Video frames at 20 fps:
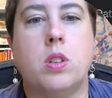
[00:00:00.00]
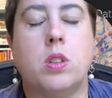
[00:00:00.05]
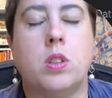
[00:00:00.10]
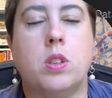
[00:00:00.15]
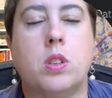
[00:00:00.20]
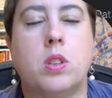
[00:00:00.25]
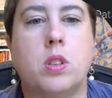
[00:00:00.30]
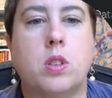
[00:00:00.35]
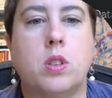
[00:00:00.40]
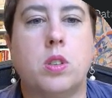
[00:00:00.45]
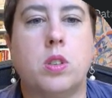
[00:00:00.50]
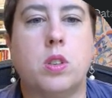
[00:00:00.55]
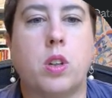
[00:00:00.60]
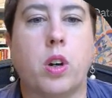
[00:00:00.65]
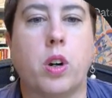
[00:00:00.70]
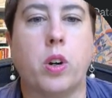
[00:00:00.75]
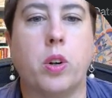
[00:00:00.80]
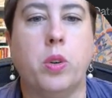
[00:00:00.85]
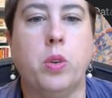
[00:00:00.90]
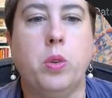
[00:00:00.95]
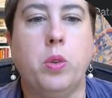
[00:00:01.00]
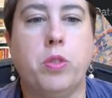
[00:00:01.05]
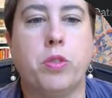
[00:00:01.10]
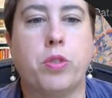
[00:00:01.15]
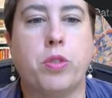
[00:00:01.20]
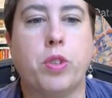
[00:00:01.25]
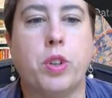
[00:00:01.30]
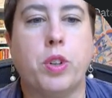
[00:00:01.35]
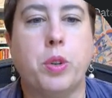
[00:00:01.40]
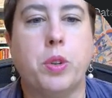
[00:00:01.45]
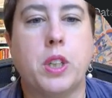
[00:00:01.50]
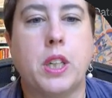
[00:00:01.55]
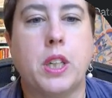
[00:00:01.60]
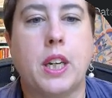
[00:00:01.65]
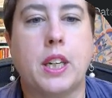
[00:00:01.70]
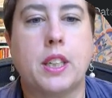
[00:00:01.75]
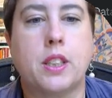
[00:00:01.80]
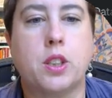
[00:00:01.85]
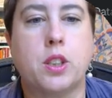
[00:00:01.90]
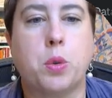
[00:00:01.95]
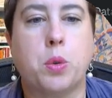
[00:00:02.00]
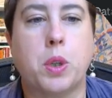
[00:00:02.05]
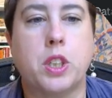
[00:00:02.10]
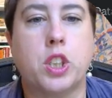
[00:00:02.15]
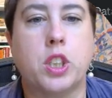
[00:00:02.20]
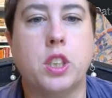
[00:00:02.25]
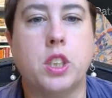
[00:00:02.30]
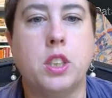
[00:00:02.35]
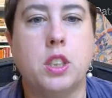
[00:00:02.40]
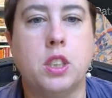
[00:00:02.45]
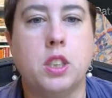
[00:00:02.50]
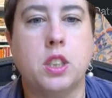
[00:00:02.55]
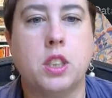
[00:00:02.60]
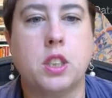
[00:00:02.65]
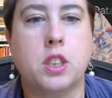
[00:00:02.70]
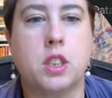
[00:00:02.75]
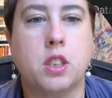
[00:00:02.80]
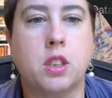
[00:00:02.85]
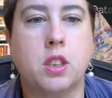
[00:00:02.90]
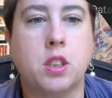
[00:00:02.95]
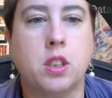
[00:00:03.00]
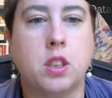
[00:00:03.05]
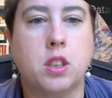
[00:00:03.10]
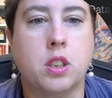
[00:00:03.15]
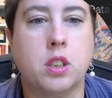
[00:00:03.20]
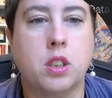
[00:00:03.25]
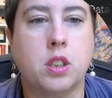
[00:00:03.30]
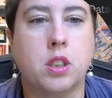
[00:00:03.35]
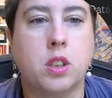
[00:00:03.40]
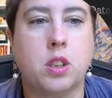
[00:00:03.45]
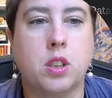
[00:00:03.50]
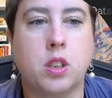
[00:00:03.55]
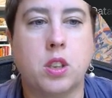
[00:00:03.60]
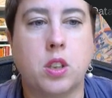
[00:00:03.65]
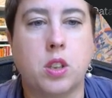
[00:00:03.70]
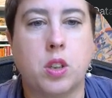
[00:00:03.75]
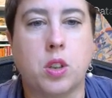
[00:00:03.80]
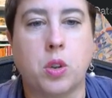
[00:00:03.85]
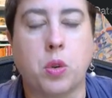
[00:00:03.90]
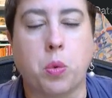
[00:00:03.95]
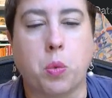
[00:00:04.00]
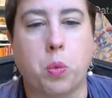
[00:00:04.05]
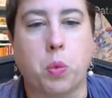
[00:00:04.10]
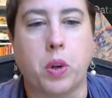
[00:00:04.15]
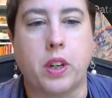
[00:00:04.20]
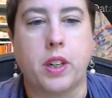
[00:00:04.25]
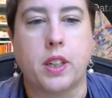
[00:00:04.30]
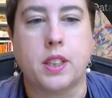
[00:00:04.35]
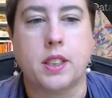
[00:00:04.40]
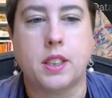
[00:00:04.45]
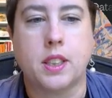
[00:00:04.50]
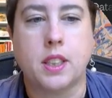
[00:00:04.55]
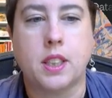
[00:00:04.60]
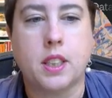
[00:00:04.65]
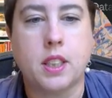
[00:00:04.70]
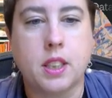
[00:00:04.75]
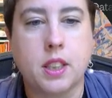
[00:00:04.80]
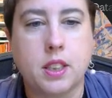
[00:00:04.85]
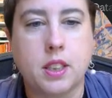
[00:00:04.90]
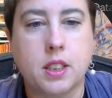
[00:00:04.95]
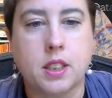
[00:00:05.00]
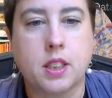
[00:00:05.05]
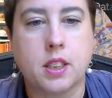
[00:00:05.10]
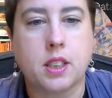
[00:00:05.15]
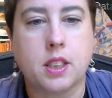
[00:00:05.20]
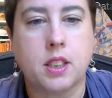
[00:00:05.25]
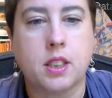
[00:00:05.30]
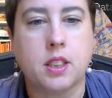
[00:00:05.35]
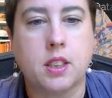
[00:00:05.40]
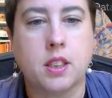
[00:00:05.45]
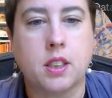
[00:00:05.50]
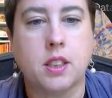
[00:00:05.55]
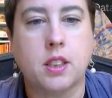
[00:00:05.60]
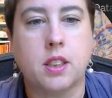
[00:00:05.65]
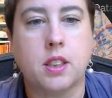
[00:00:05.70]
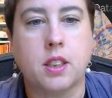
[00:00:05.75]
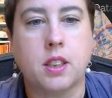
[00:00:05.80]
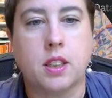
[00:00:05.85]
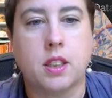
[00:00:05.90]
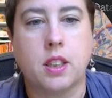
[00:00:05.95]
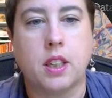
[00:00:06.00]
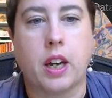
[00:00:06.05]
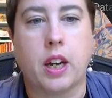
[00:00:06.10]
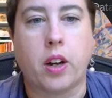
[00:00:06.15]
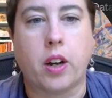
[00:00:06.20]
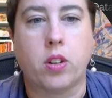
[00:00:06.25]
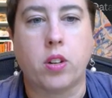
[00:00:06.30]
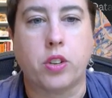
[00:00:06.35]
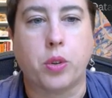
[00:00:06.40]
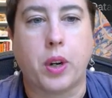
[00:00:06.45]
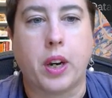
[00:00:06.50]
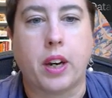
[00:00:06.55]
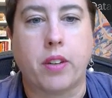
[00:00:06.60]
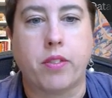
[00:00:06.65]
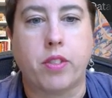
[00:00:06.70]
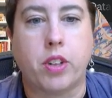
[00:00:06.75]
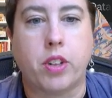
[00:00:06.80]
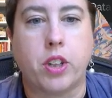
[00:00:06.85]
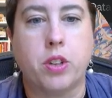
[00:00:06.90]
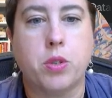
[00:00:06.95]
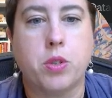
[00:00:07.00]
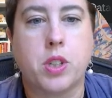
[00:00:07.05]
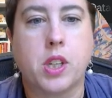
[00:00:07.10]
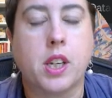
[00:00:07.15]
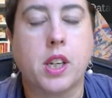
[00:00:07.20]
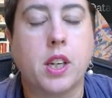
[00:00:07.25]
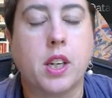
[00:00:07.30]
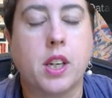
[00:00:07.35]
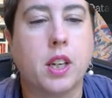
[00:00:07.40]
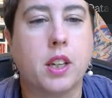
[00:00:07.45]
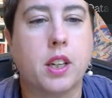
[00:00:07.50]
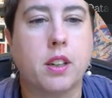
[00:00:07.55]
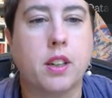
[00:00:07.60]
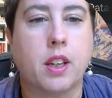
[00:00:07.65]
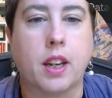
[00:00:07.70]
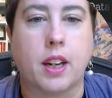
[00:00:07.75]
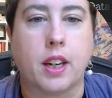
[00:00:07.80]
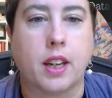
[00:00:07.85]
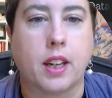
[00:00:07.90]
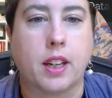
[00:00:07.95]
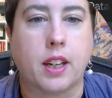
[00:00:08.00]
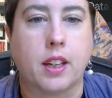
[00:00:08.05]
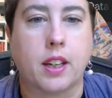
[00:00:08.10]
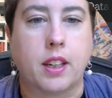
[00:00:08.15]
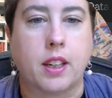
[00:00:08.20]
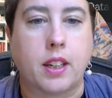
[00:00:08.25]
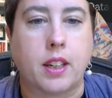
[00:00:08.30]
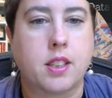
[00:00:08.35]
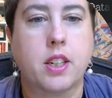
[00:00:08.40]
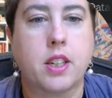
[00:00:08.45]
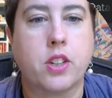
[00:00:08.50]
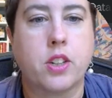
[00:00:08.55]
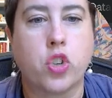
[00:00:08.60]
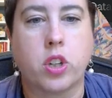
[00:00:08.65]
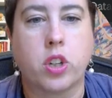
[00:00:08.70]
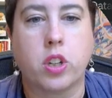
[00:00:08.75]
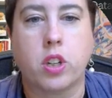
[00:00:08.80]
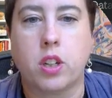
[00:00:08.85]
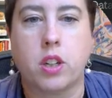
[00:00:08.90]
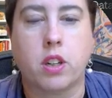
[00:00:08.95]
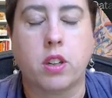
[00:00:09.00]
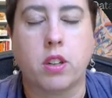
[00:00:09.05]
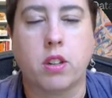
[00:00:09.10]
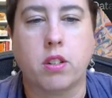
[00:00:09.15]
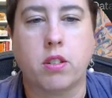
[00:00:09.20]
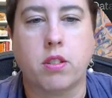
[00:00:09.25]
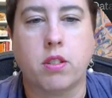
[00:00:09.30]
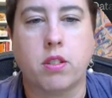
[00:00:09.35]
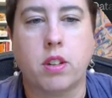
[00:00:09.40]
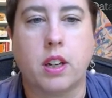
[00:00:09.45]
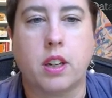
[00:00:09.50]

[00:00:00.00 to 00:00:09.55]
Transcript: So frequently asked questions. What is it? How long do I have to use it? Can I get an extension?